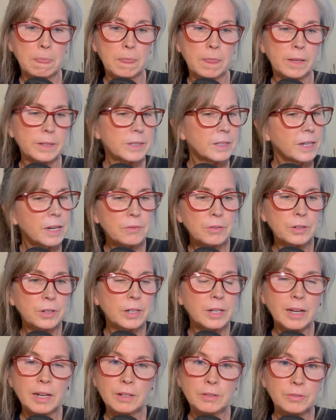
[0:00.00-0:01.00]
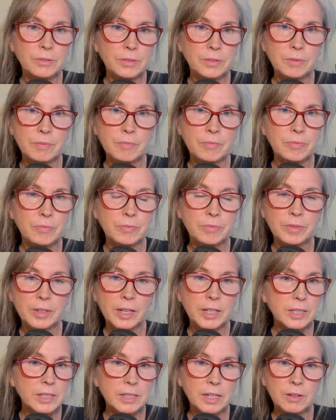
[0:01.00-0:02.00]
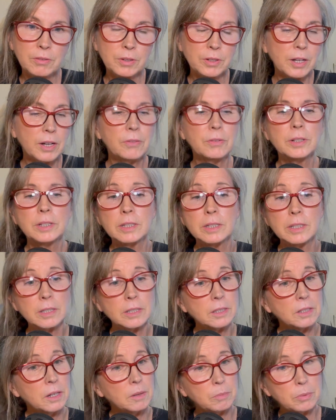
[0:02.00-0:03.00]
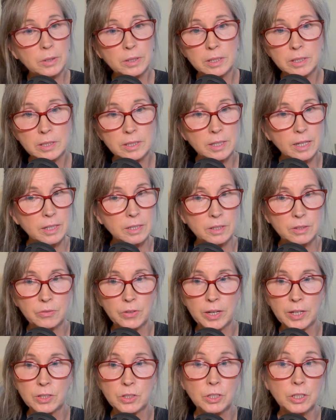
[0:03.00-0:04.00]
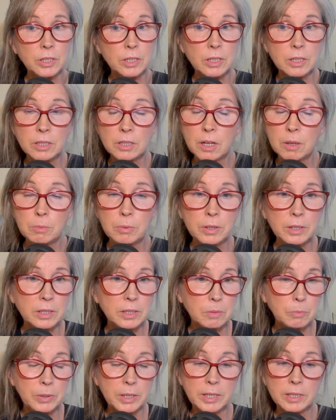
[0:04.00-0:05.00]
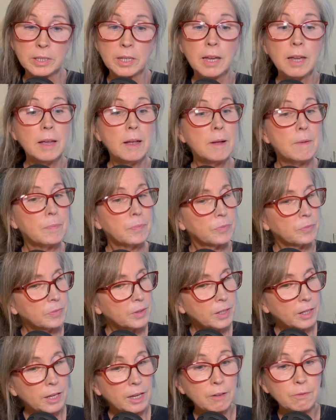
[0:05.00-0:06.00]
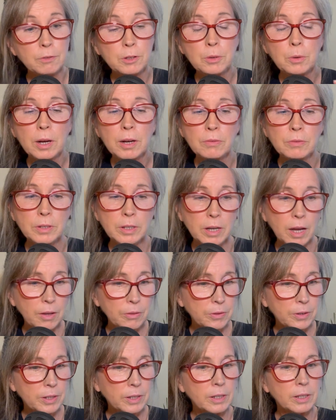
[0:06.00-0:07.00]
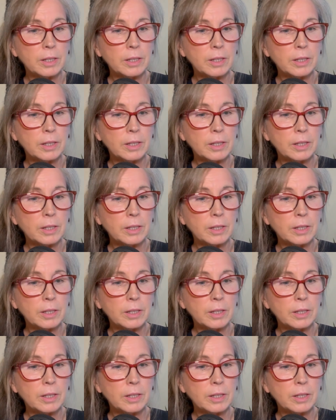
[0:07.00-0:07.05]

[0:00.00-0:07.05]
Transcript: It's never enough. It's never enough, and it does not bring us satisfaction. It does not bring us peace. If you have nothing,